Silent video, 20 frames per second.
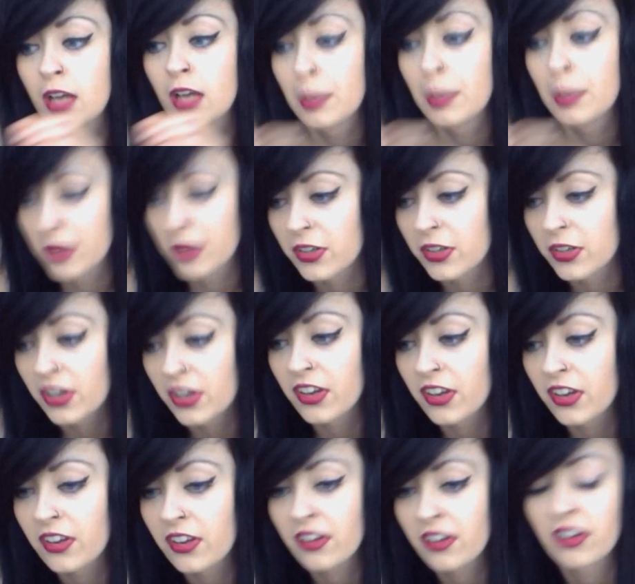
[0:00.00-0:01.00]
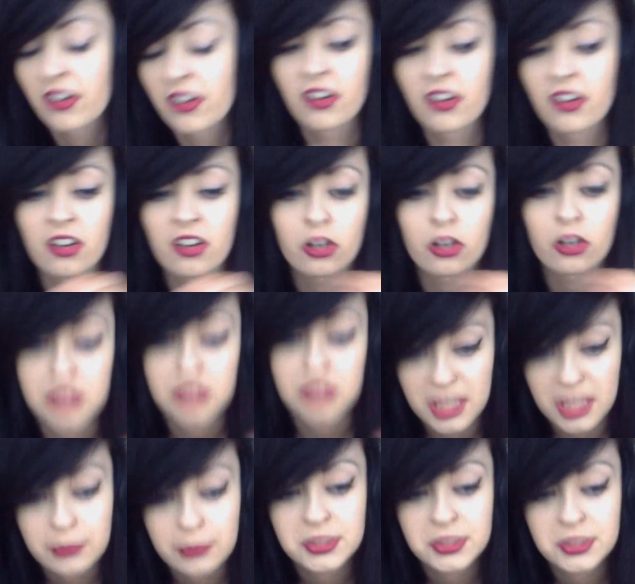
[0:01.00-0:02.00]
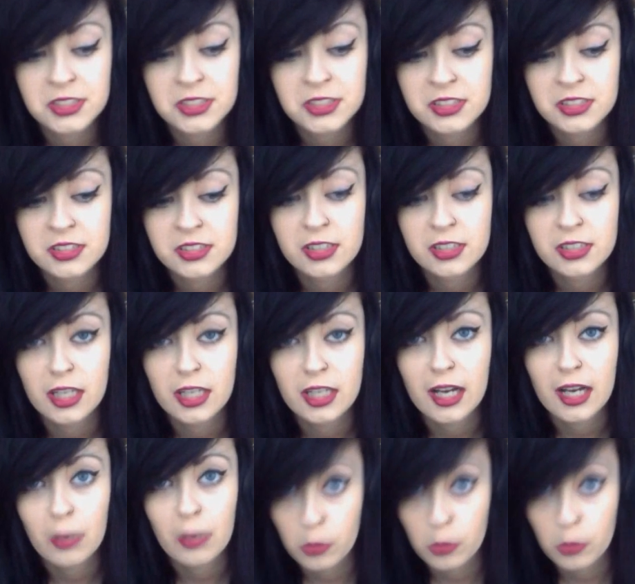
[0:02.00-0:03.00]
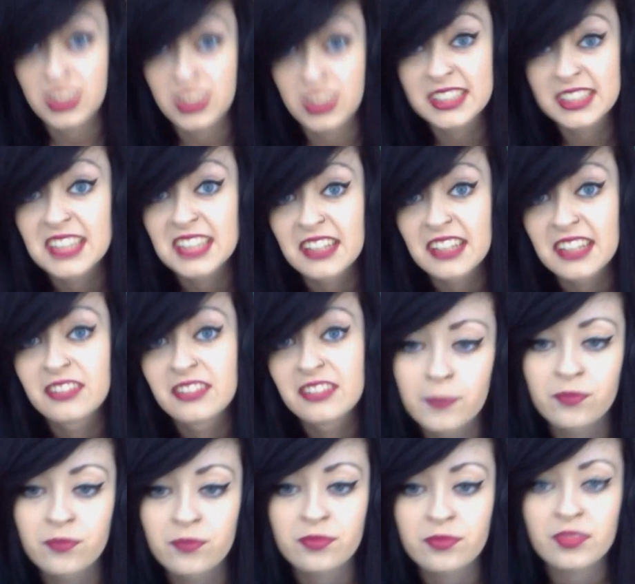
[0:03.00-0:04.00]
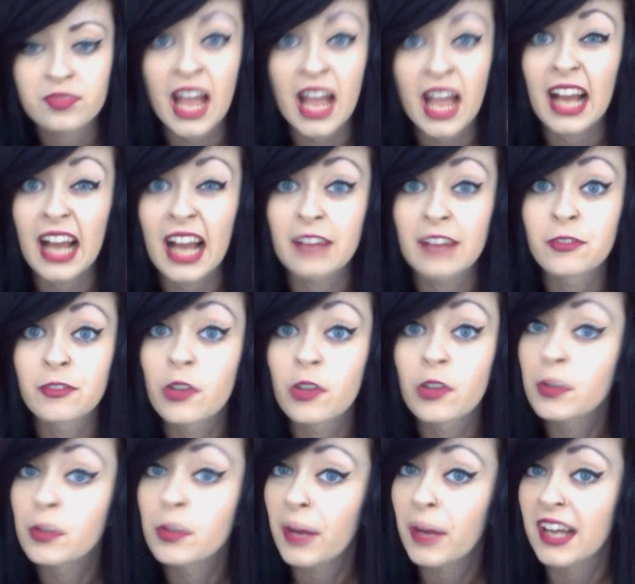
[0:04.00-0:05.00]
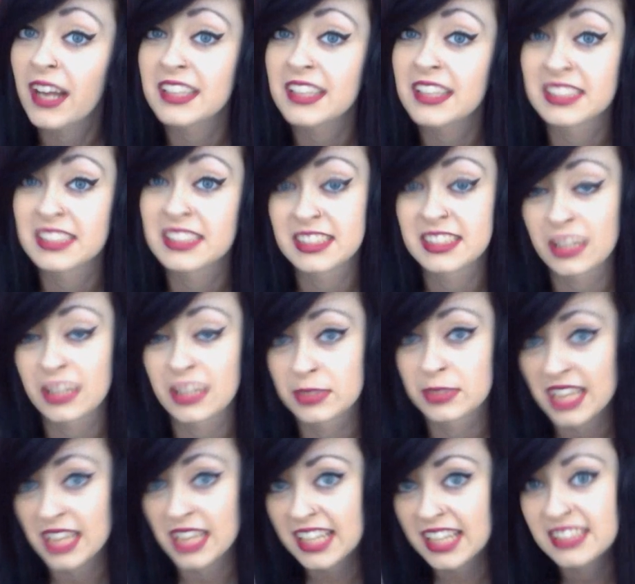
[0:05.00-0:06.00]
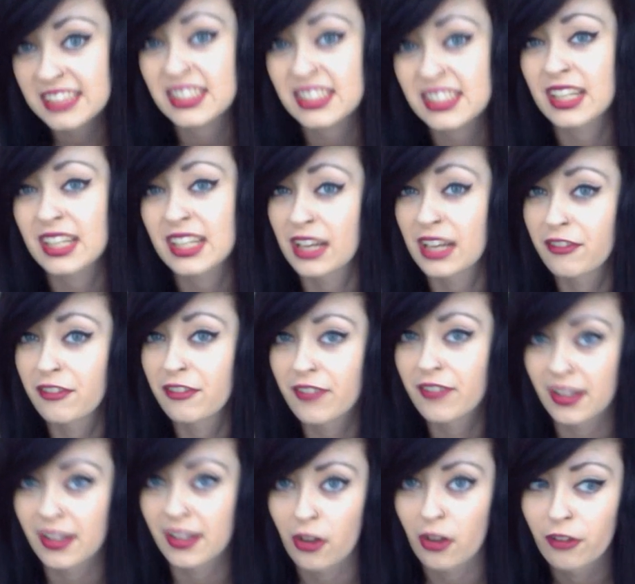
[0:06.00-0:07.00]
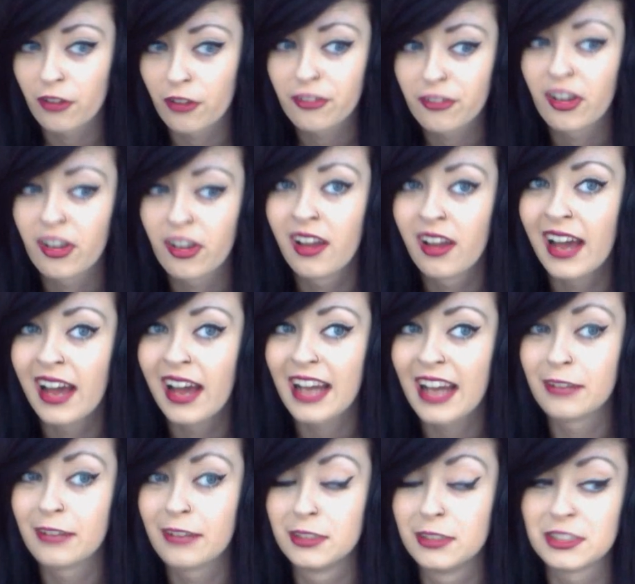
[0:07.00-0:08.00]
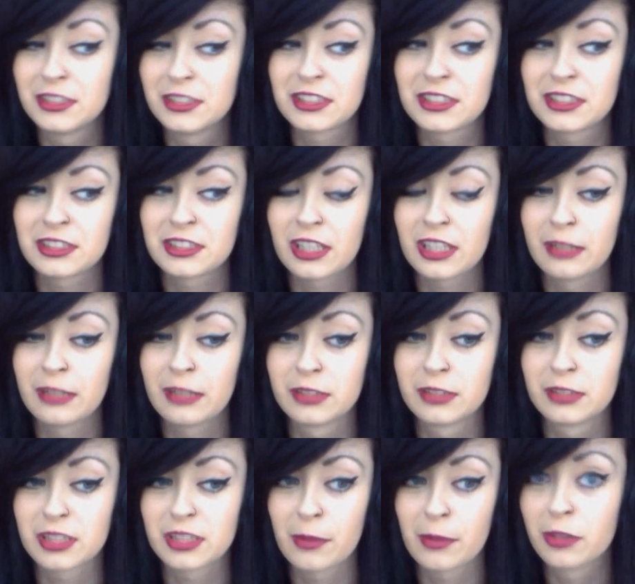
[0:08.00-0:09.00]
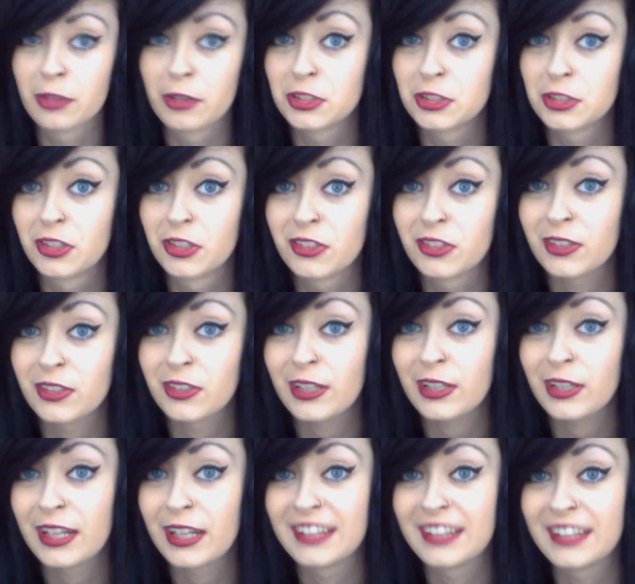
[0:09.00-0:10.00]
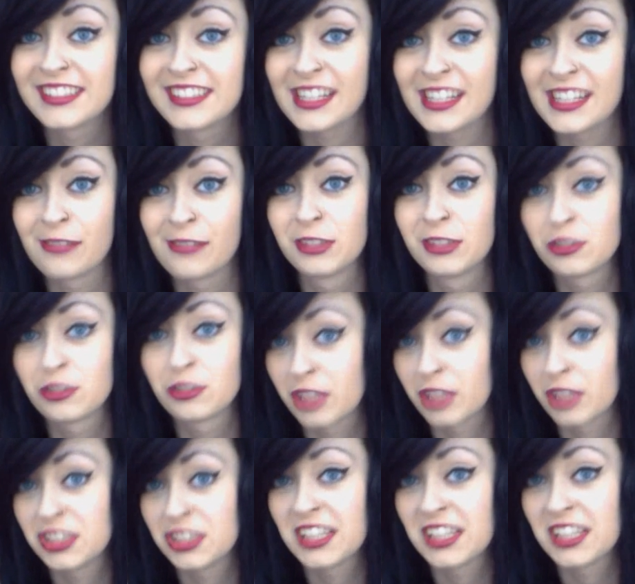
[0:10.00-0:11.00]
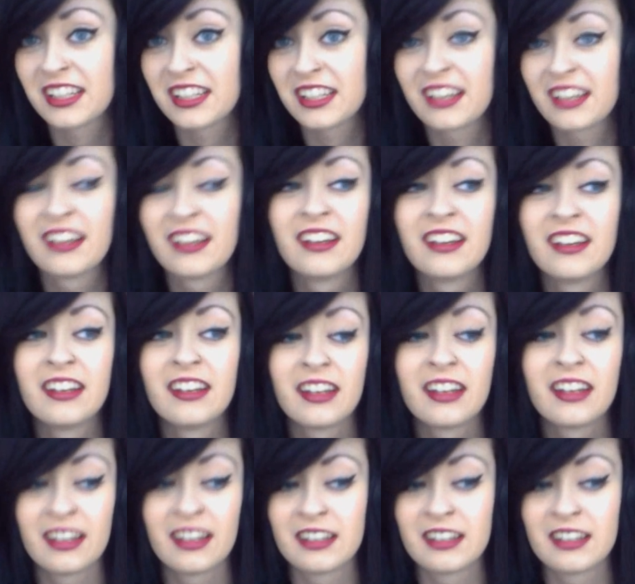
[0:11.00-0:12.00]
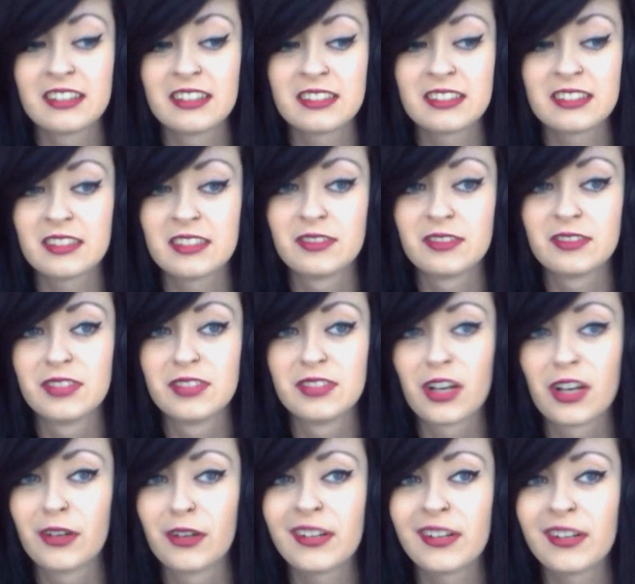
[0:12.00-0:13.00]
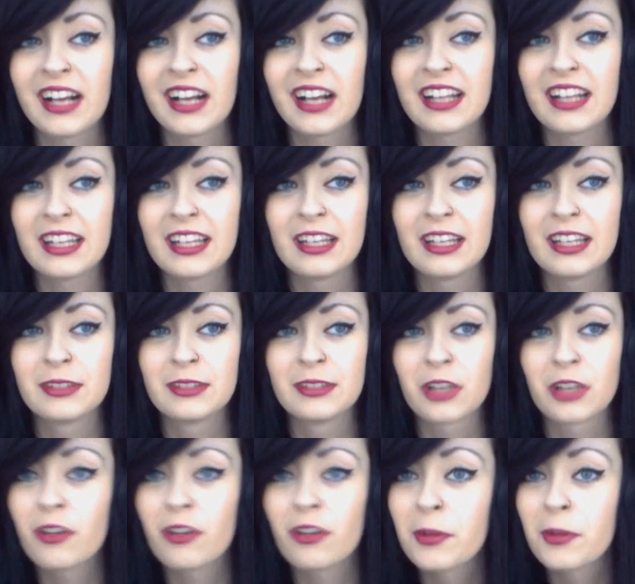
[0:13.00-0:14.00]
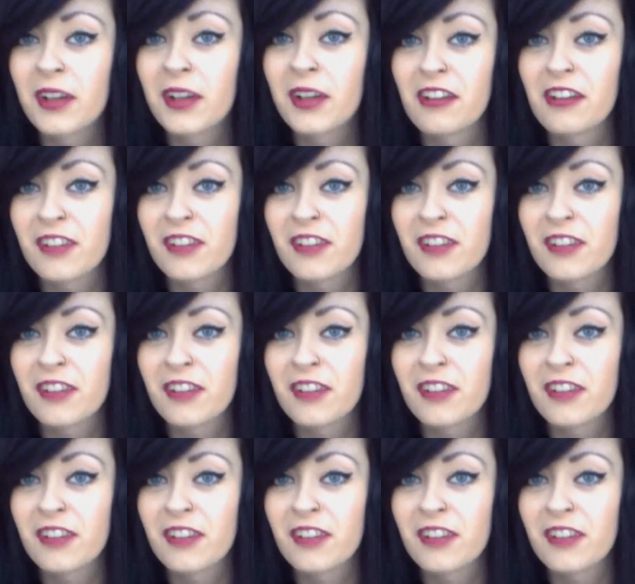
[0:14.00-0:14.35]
a burger, or chips, I won't eat it. I haven't rode a bike since I was 8 and I fell off. And it was emotional and it was tragic. No, it was horrible. I